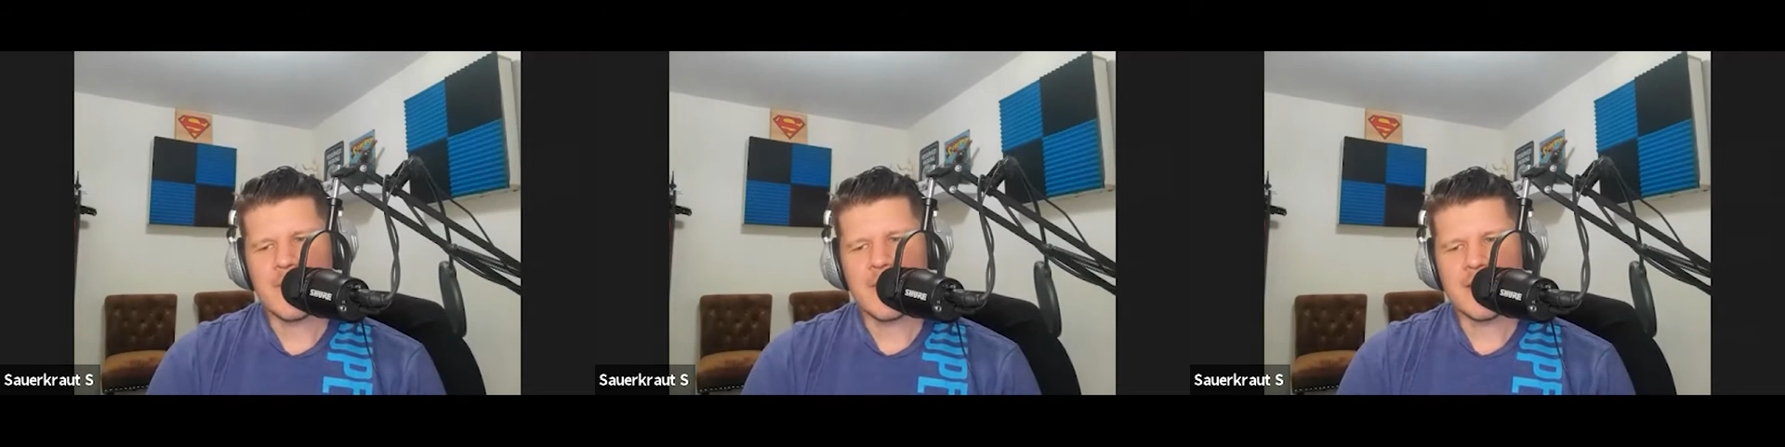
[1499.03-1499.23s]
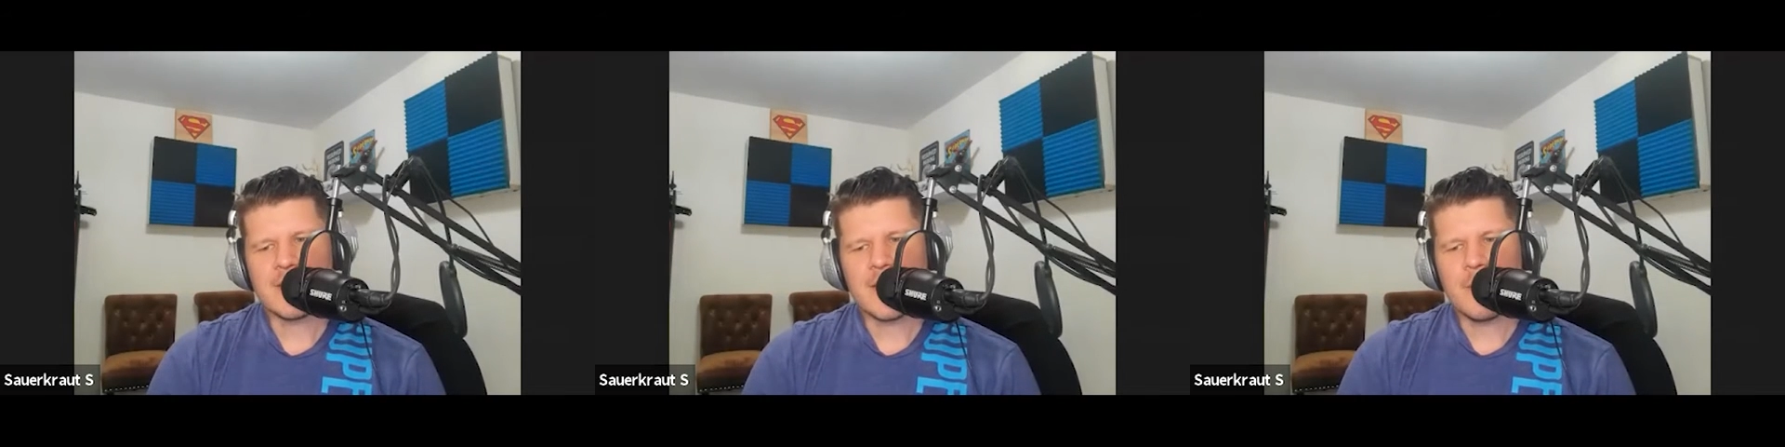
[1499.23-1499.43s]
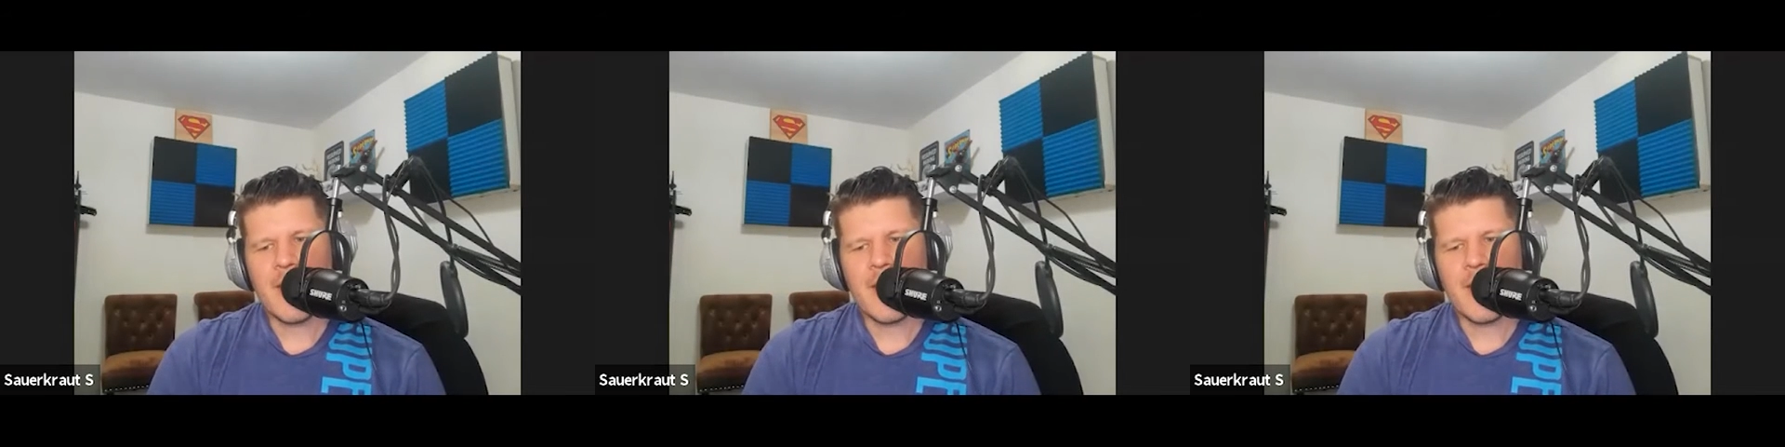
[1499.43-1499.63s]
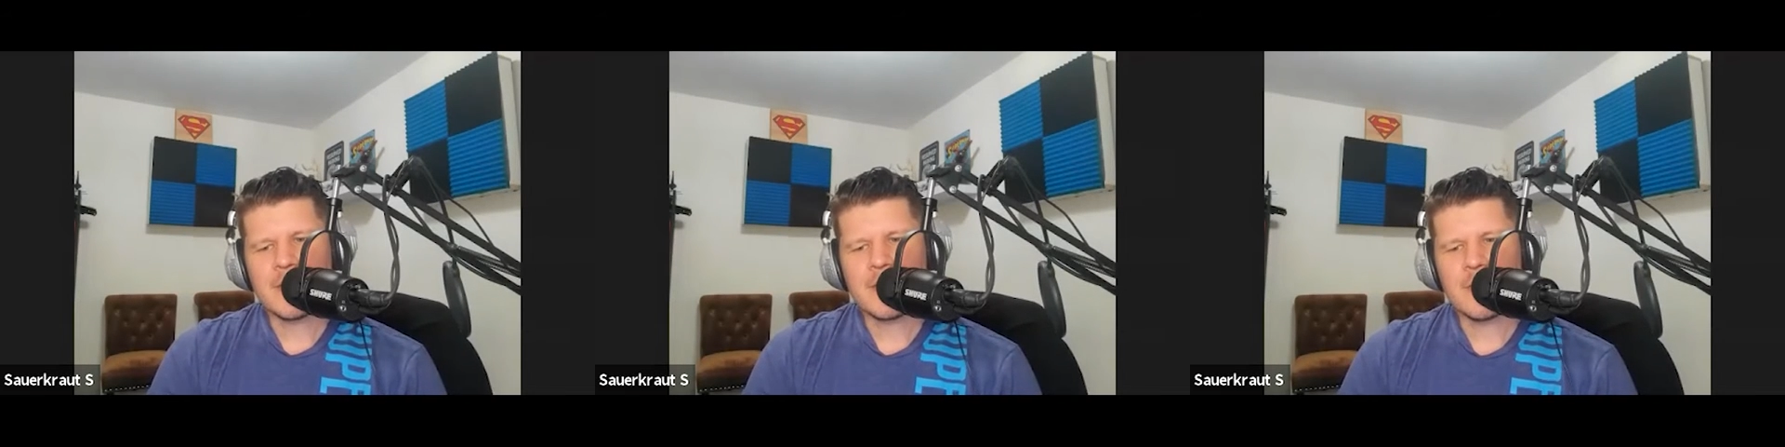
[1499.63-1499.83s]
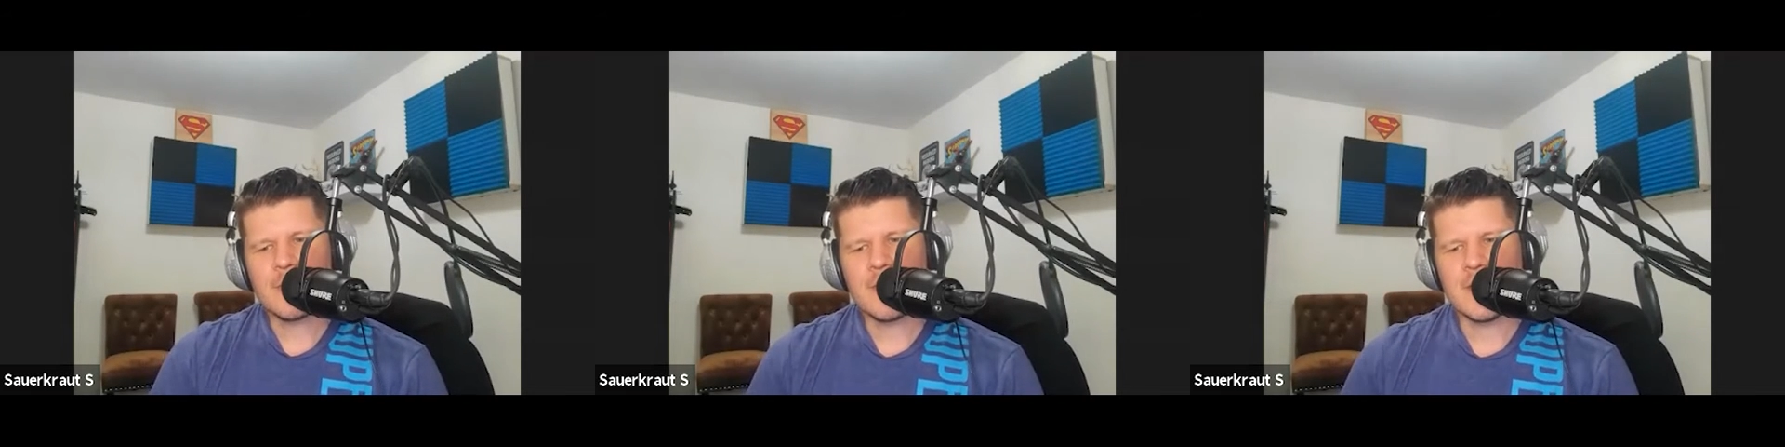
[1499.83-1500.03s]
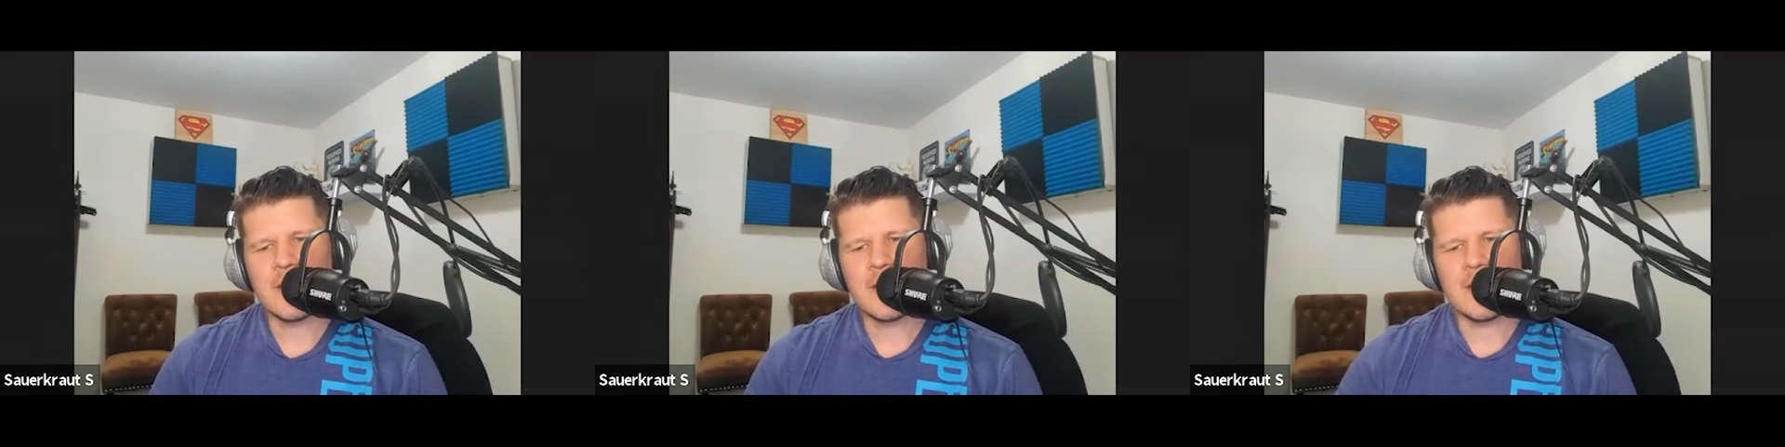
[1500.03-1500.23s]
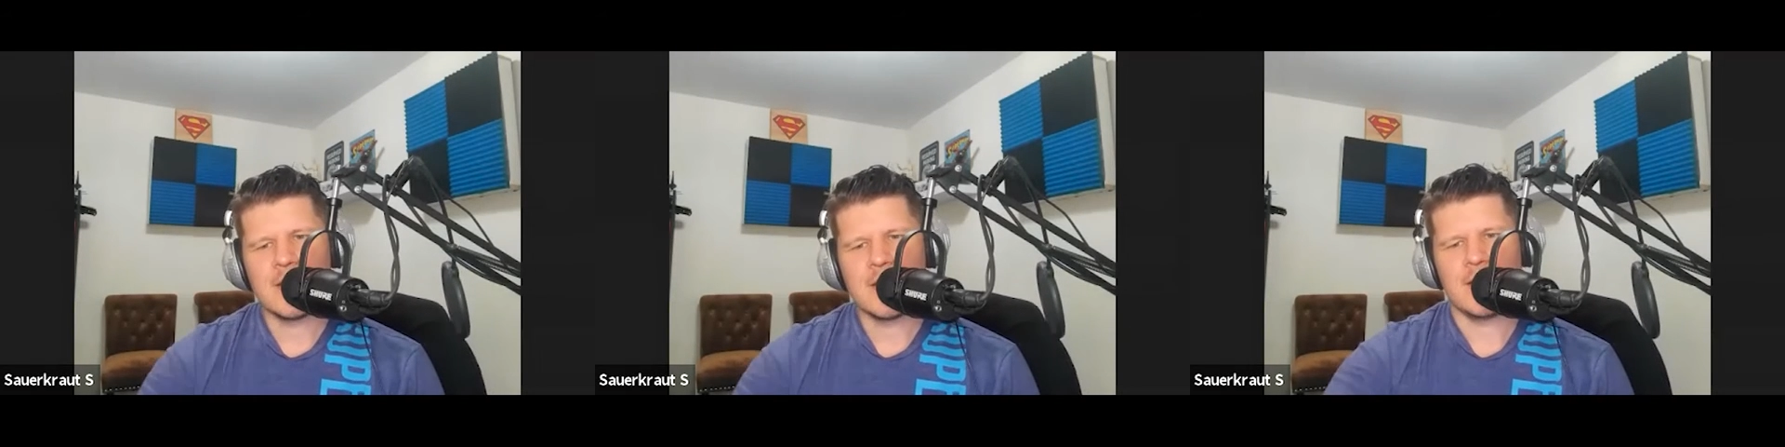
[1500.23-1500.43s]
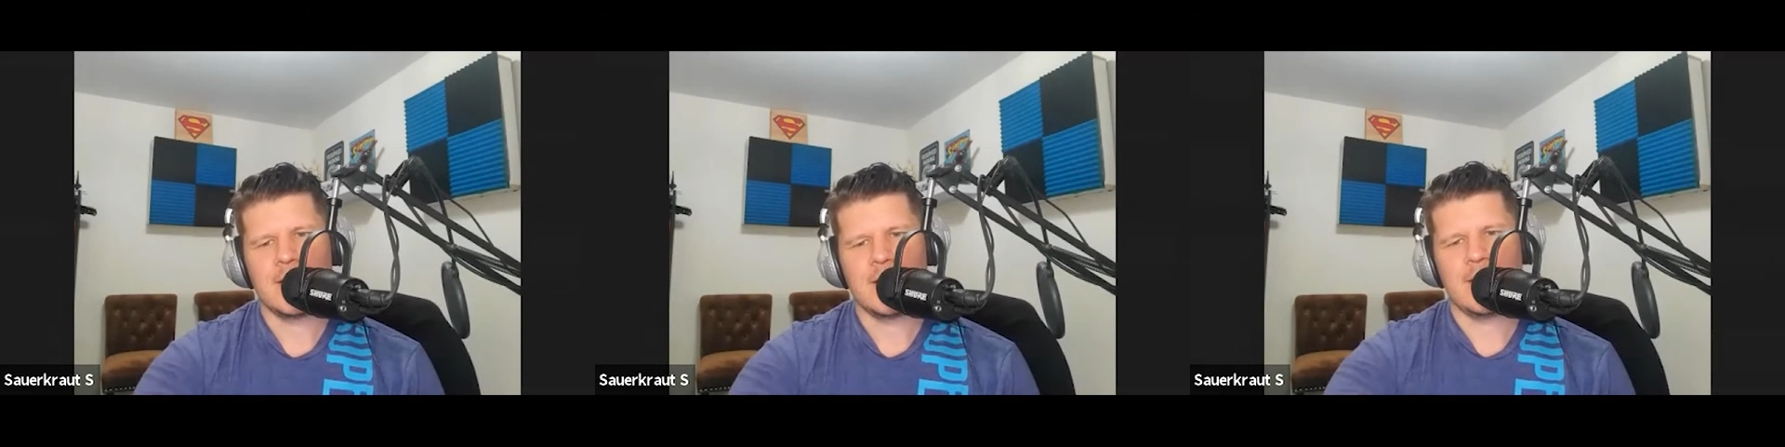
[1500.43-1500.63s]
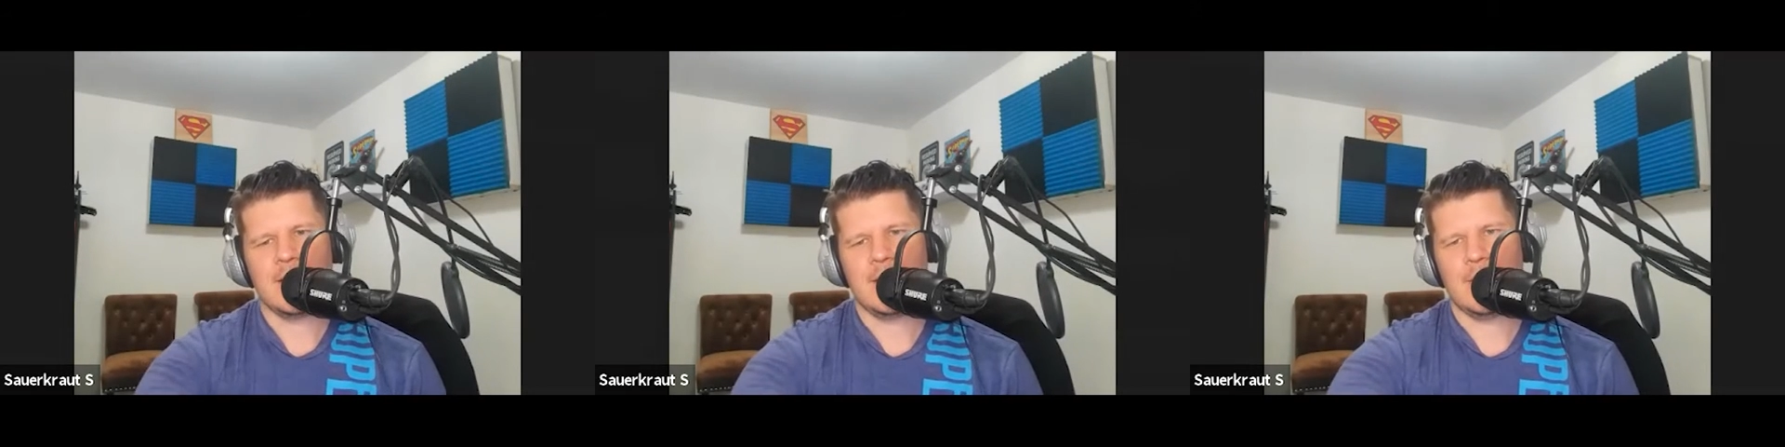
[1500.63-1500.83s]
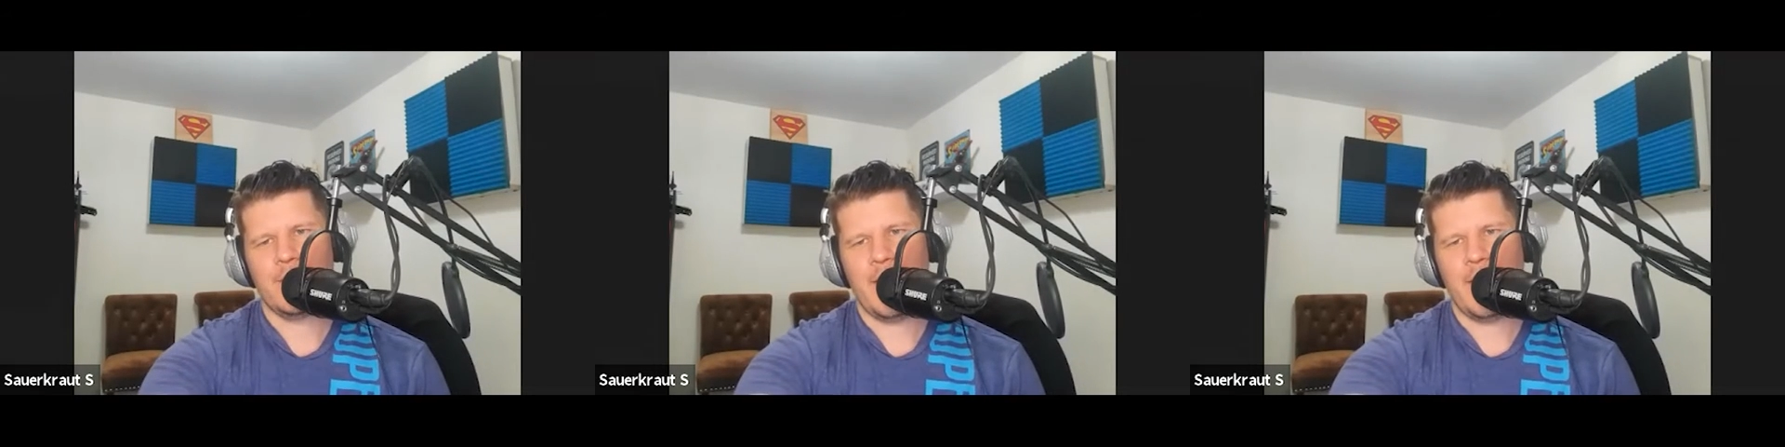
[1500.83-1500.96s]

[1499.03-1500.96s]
let's get back to the